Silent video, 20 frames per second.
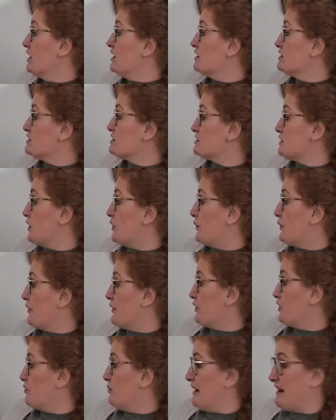So
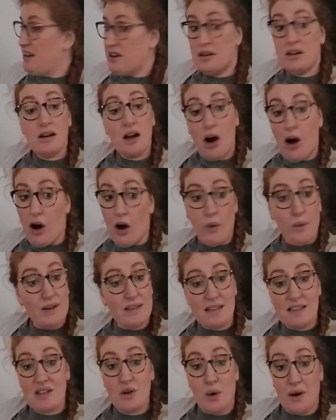the remainder always
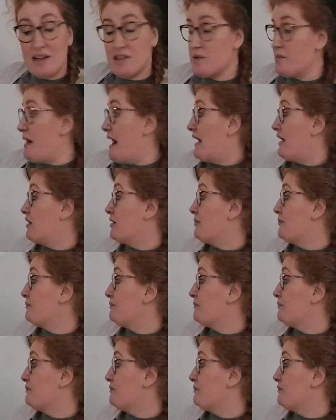is going to matter.